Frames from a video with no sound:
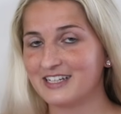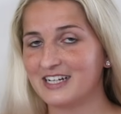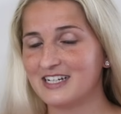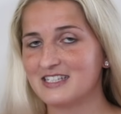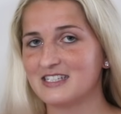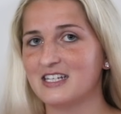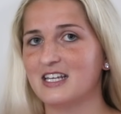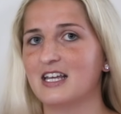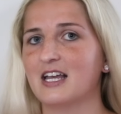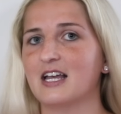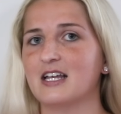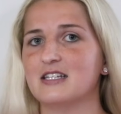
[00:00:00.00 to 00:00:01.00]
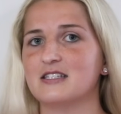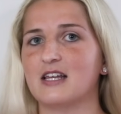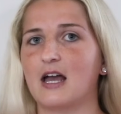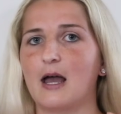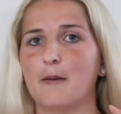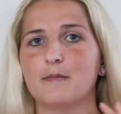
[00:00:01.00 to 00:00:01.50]
that I see is
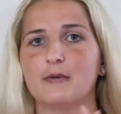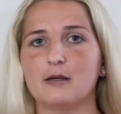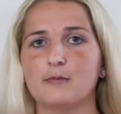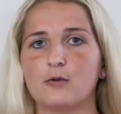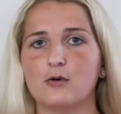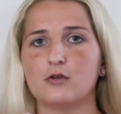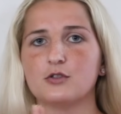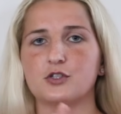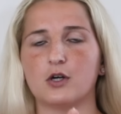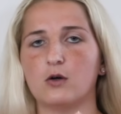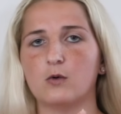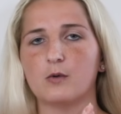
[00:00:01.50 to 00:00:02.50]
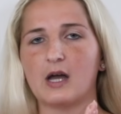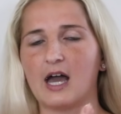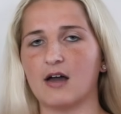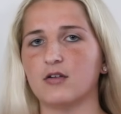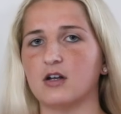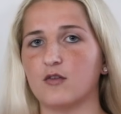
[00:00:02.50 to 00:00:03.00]
that people don't
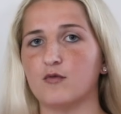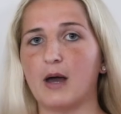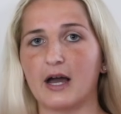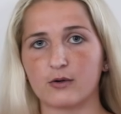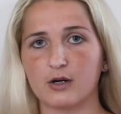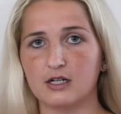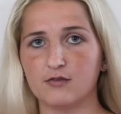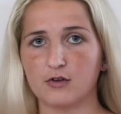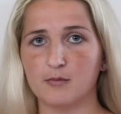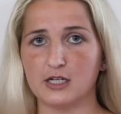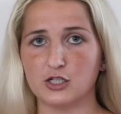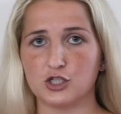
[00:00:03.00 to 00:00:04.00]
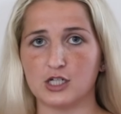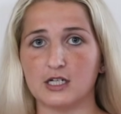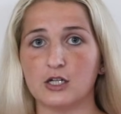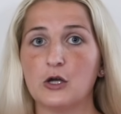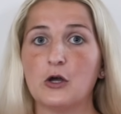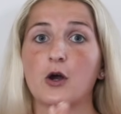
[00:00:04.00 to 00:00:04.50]
have enough background
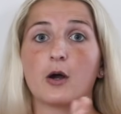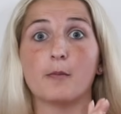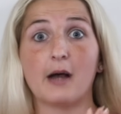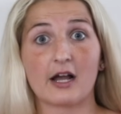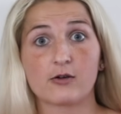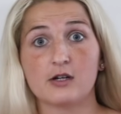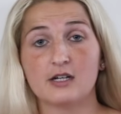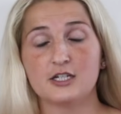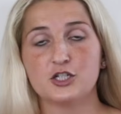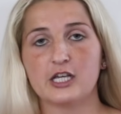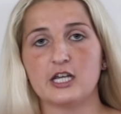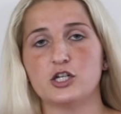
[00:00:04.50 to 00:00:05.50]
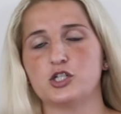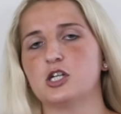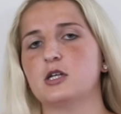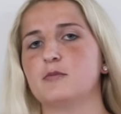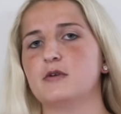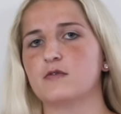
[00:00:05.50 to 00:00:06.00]
information or background
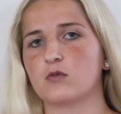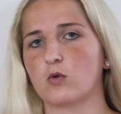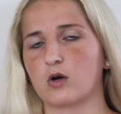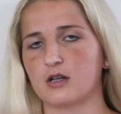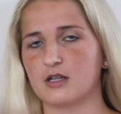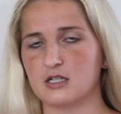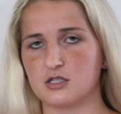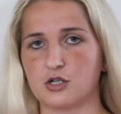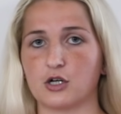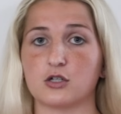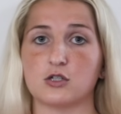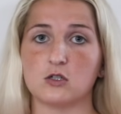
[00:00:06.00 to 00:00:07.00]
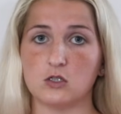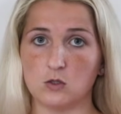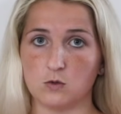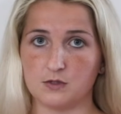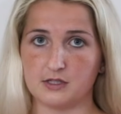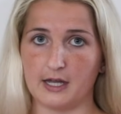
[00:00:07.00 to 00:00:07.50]
education before they start to
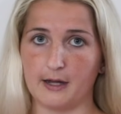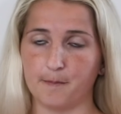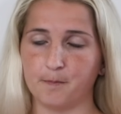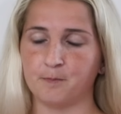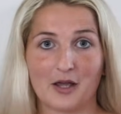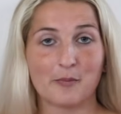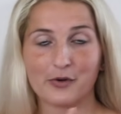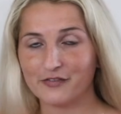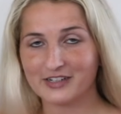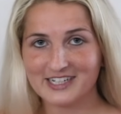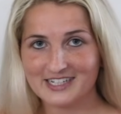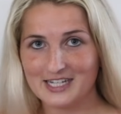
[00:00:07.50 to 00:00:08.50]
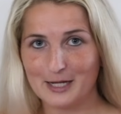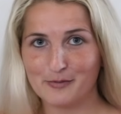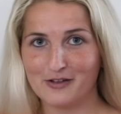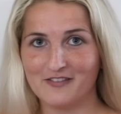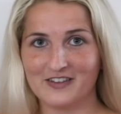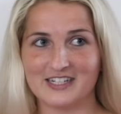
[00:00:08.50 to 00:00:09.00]
use them. perfect
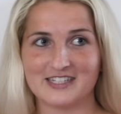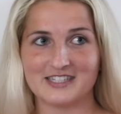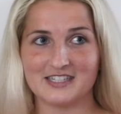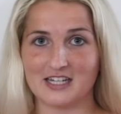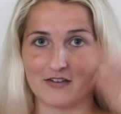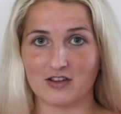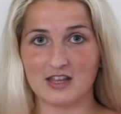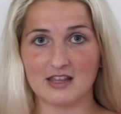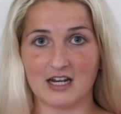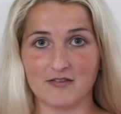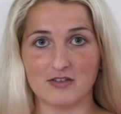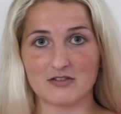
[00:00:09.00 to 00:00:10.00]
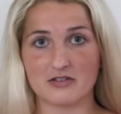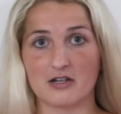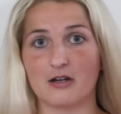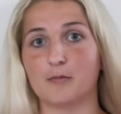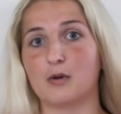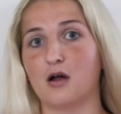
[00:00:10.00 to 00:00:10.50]
example of this is everything that I've
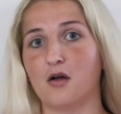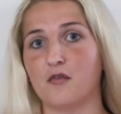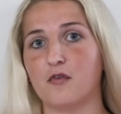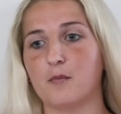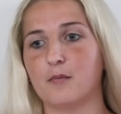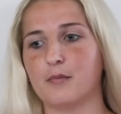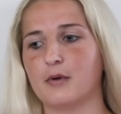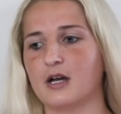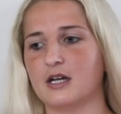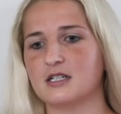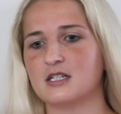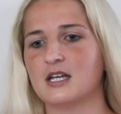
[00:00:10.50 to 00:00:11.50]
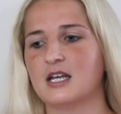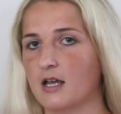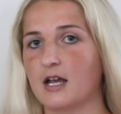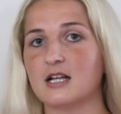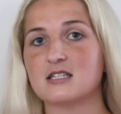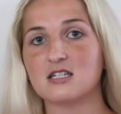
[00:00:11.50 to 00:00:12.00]
listed above, but
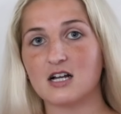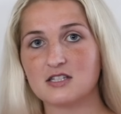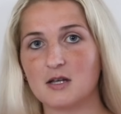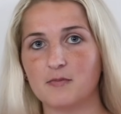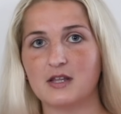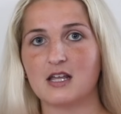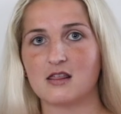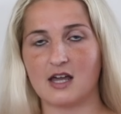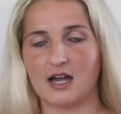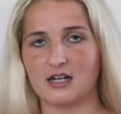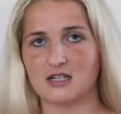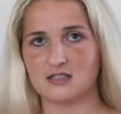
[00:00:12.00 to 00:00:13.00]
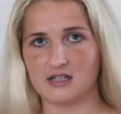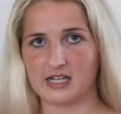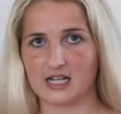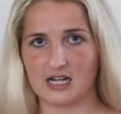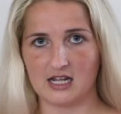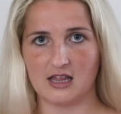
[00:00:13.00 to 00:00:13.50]
it's not something that is
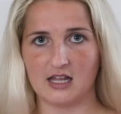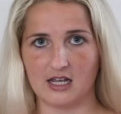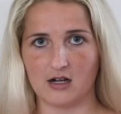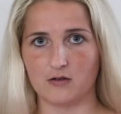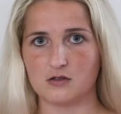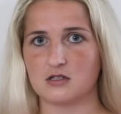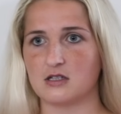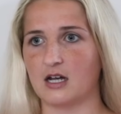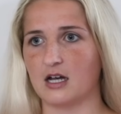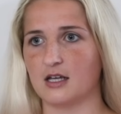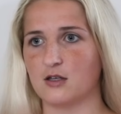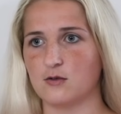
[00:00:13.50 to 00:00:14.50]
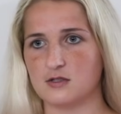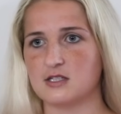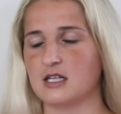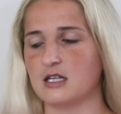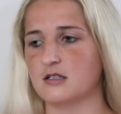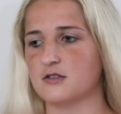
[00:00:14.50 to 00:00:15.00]
like anything else that you
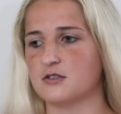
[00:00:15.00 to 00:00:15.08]
see.